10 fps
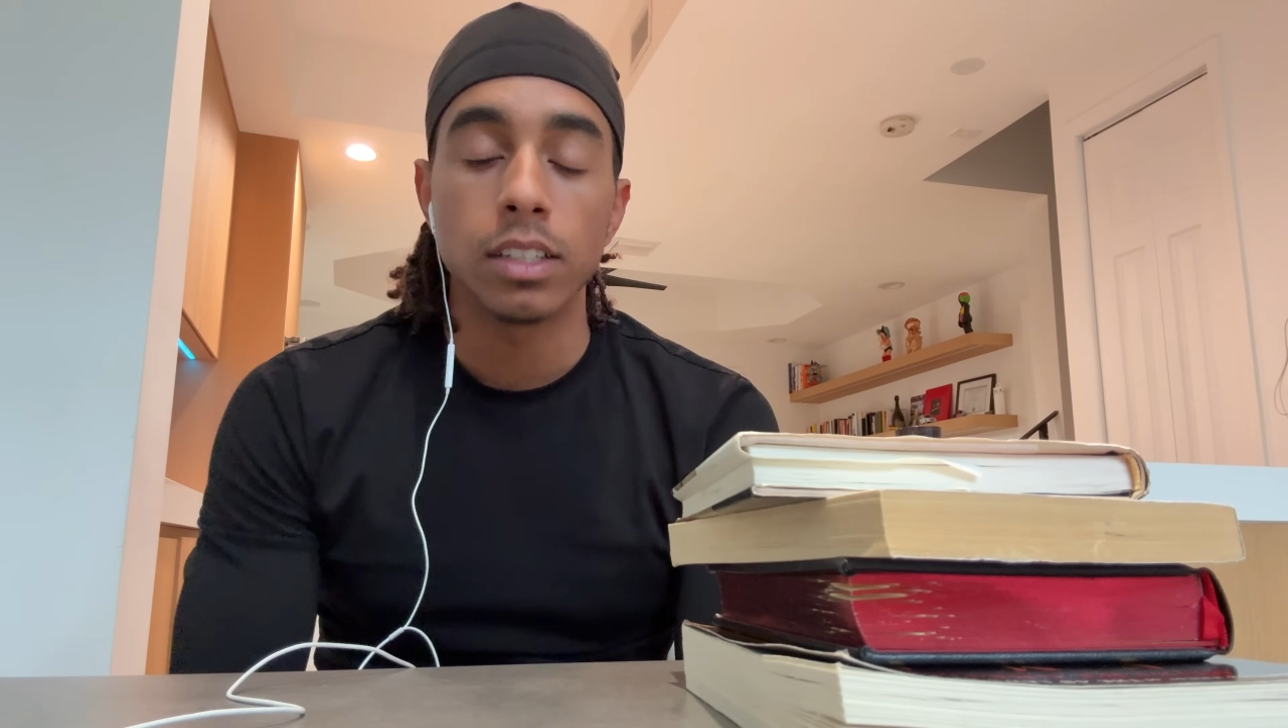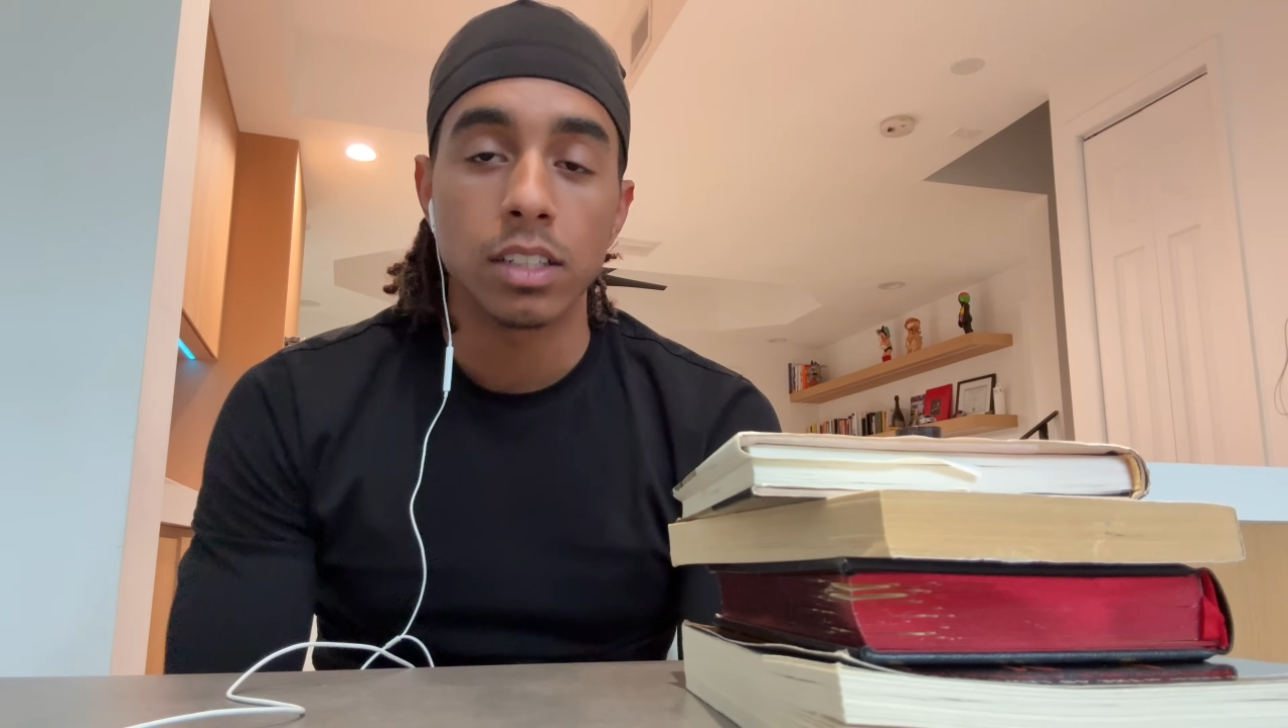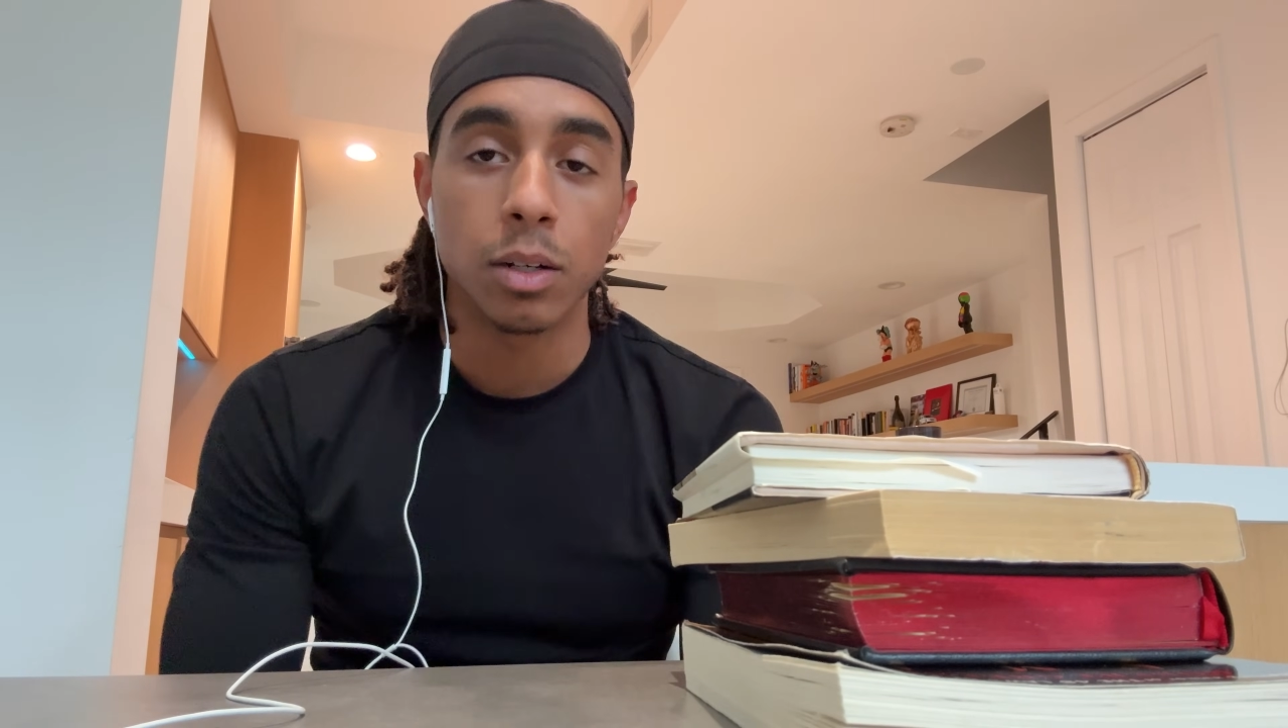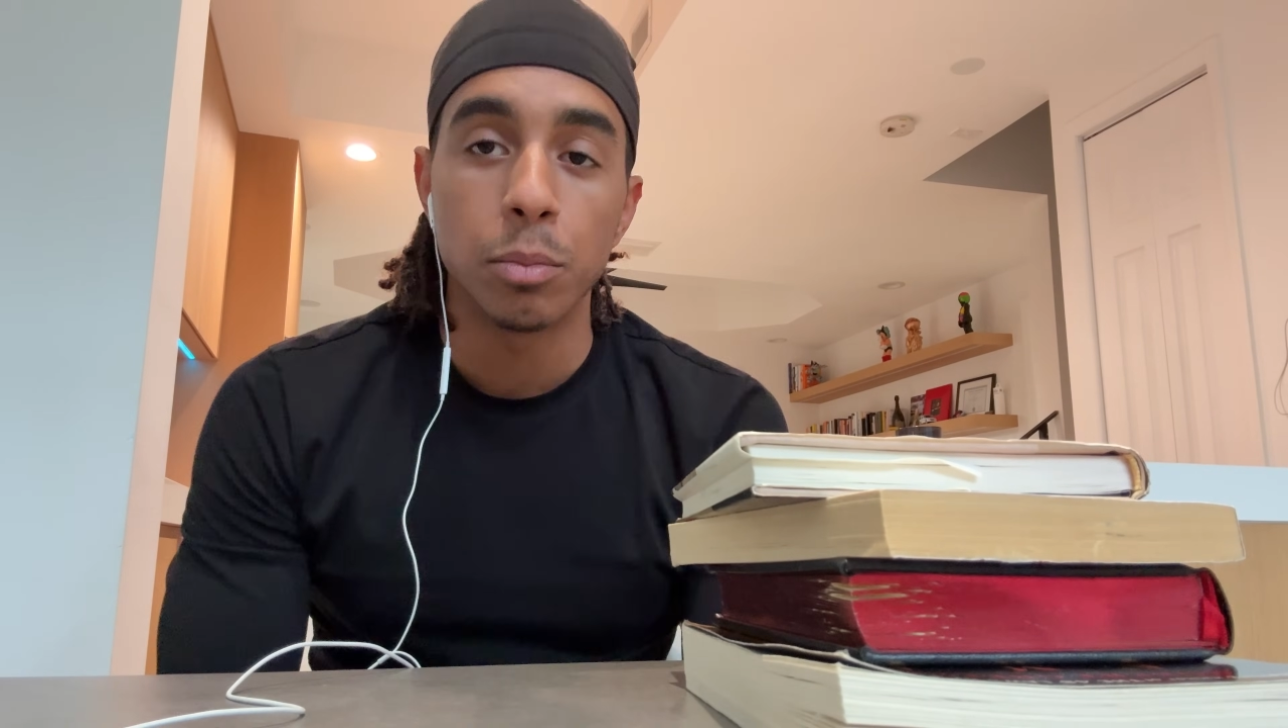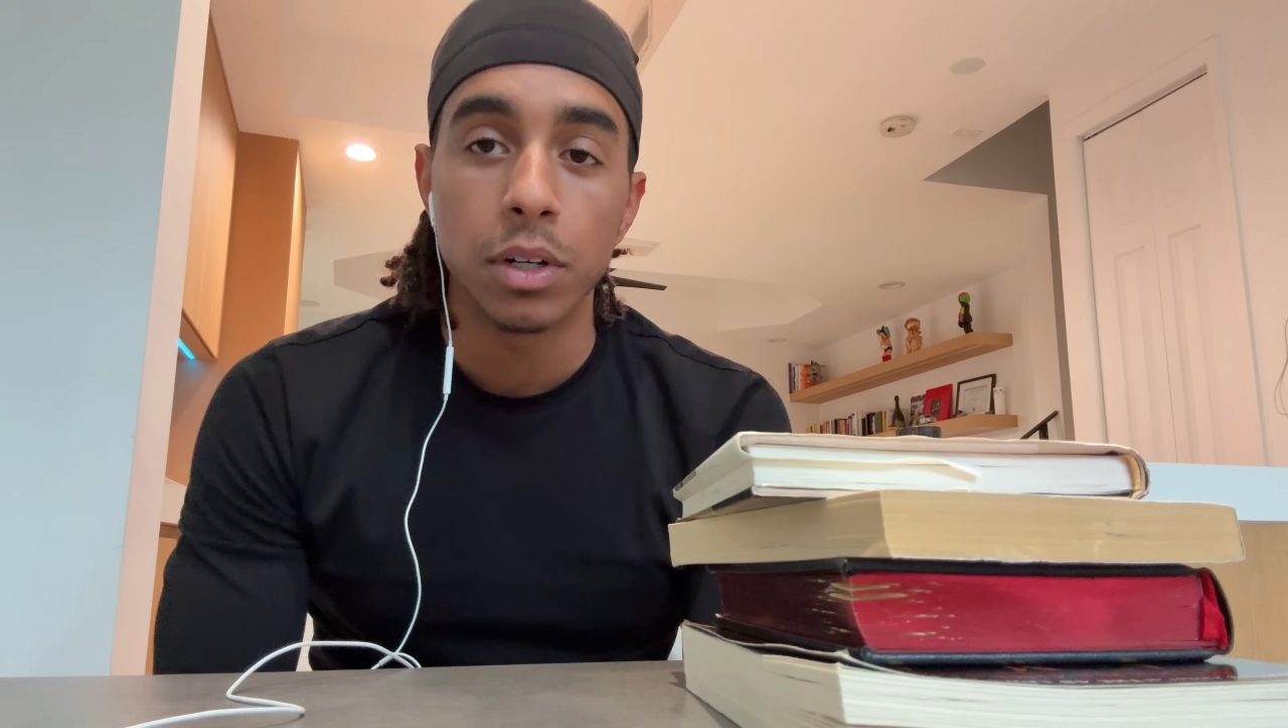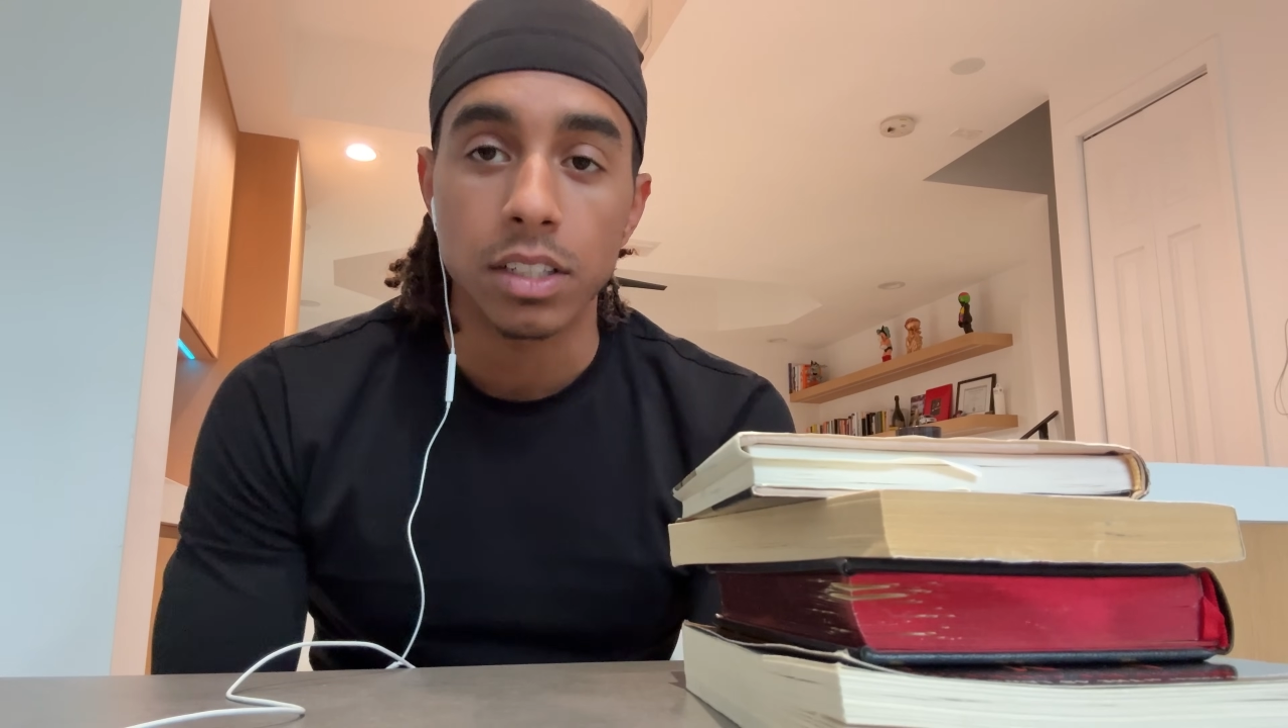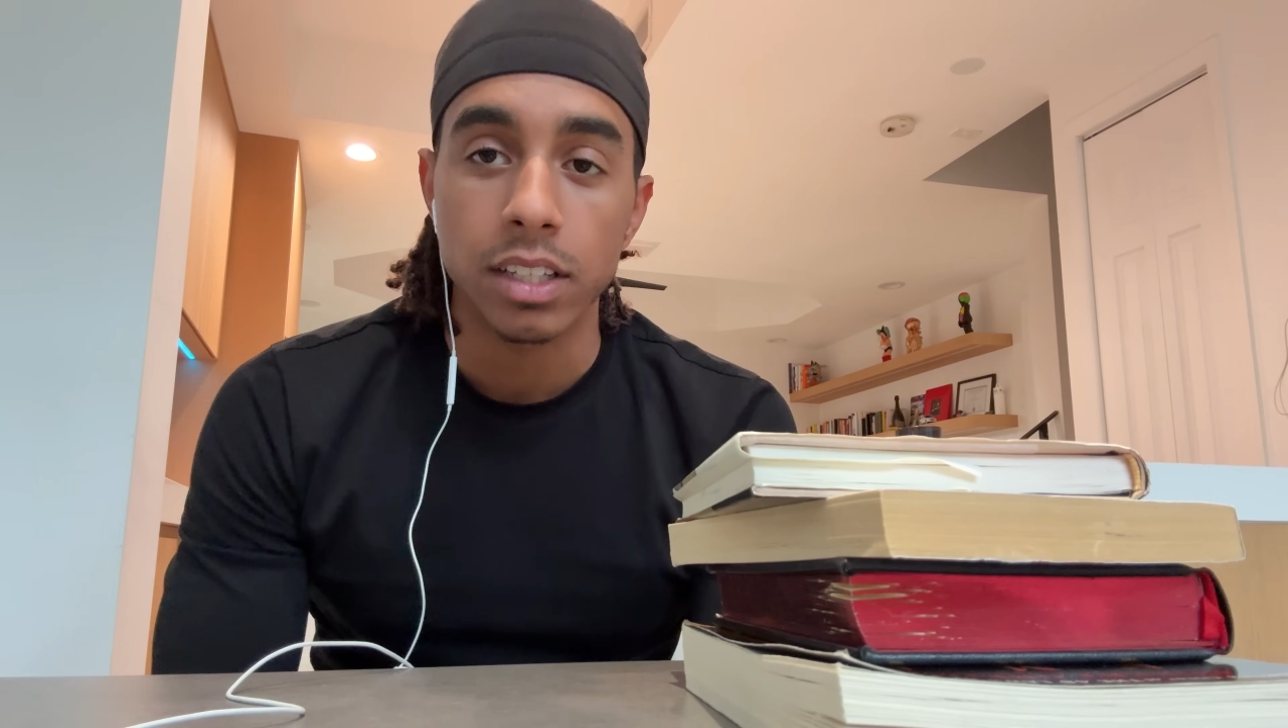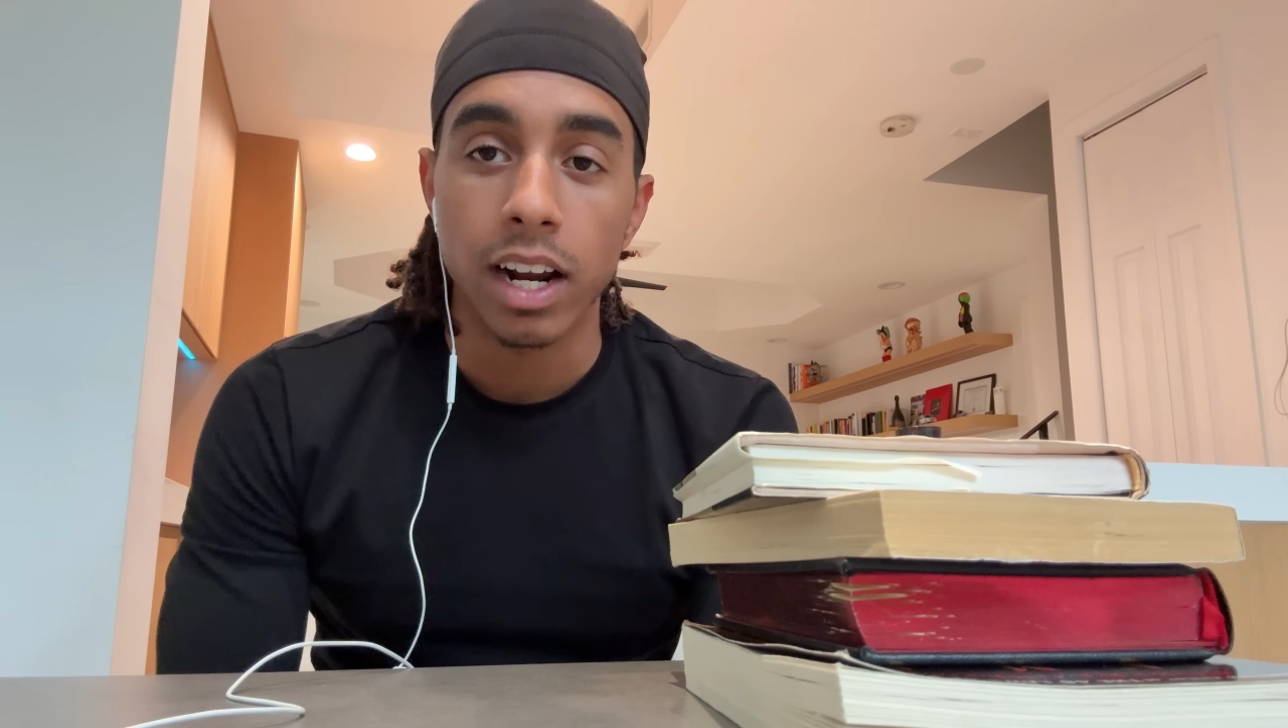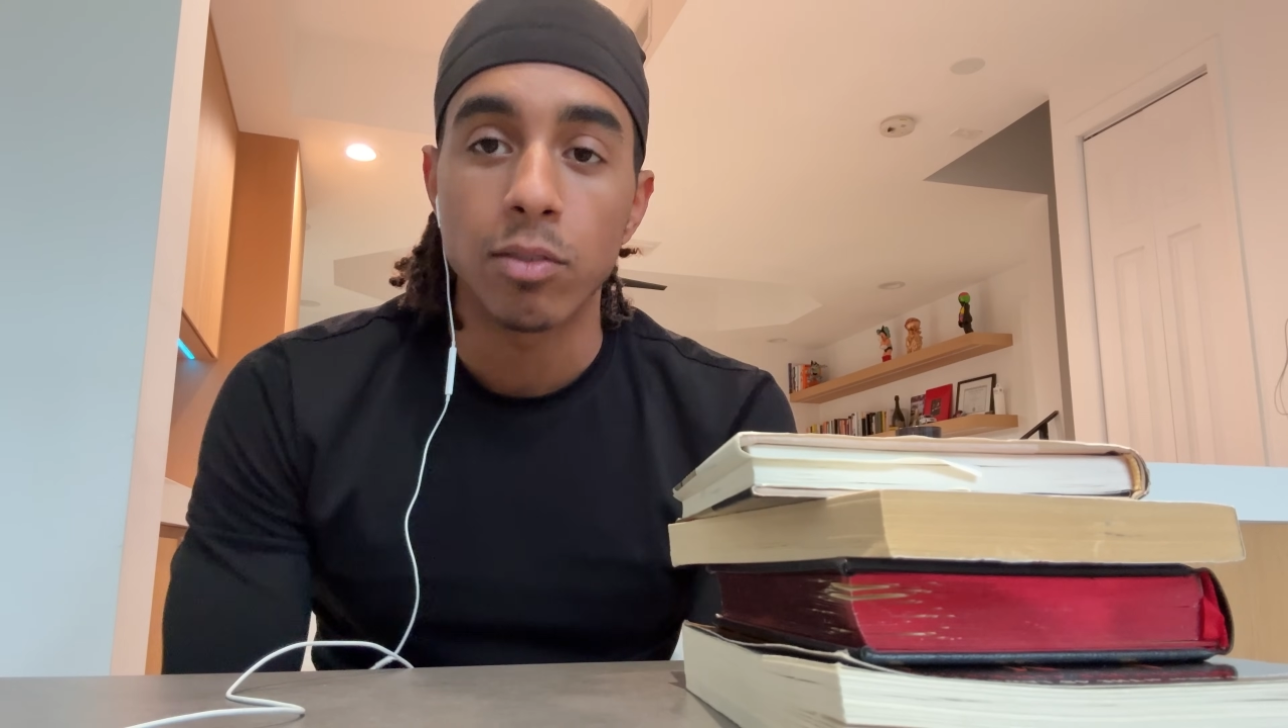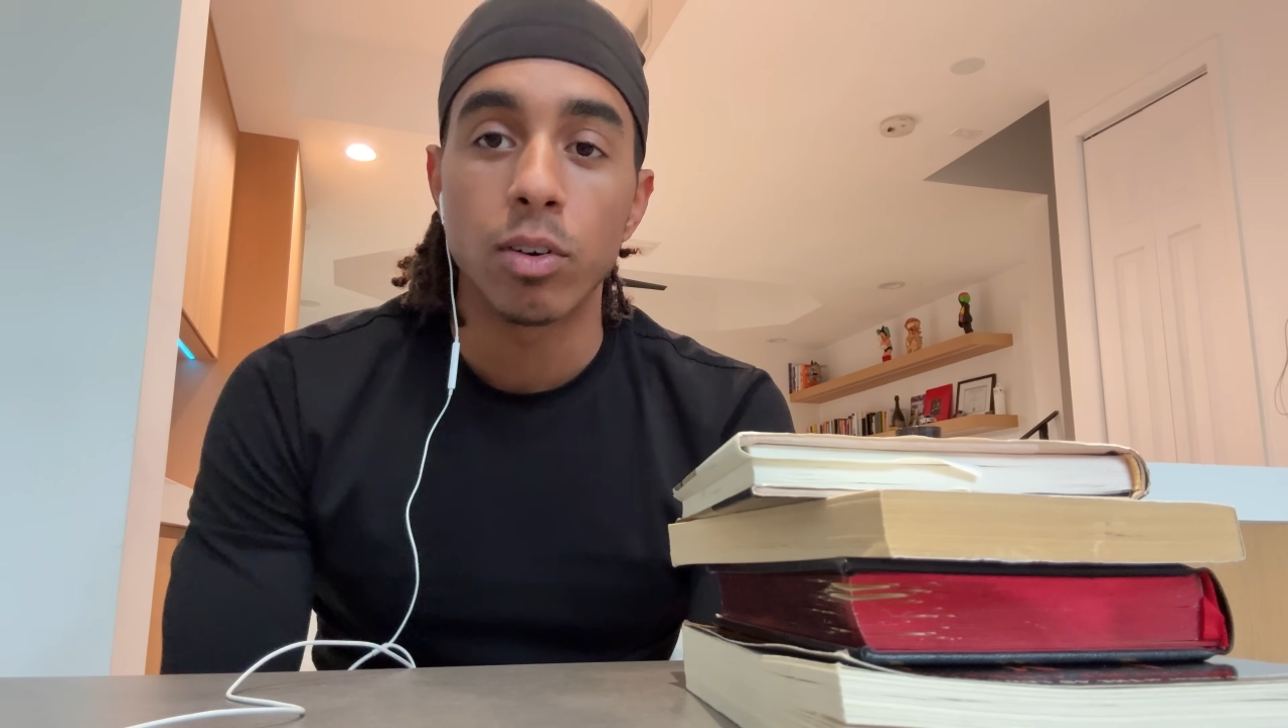to the books
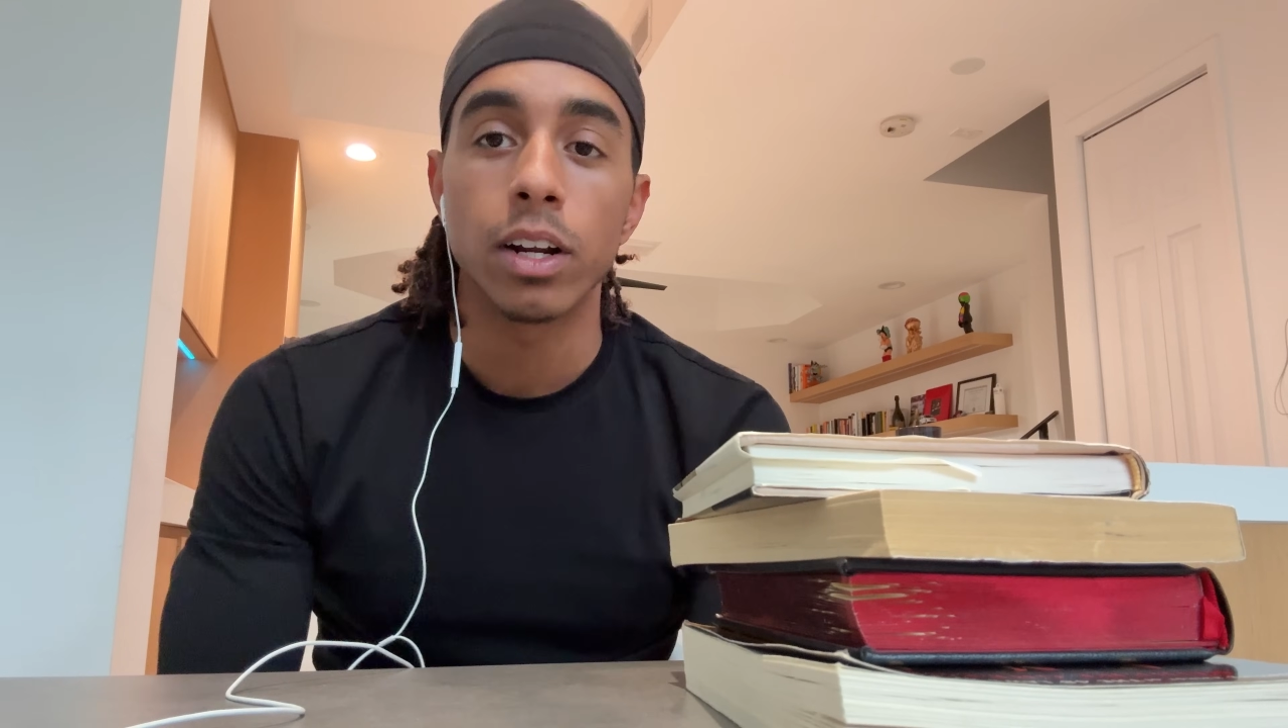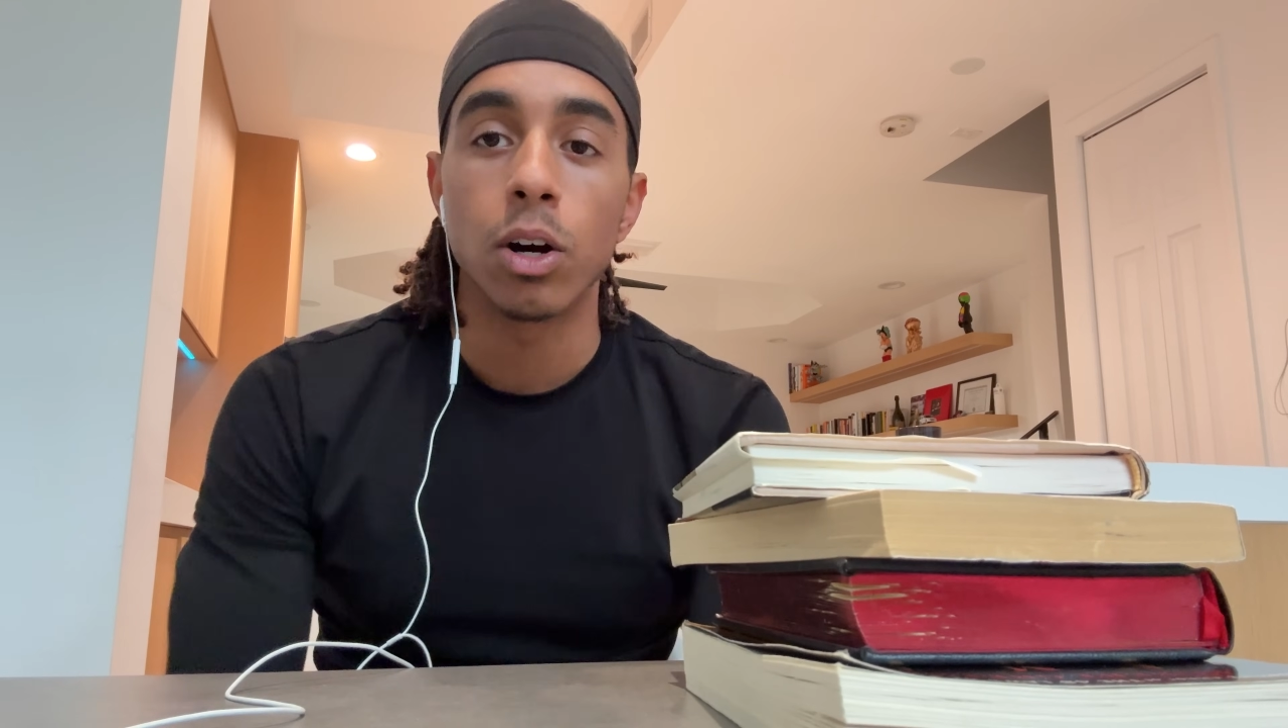that I've read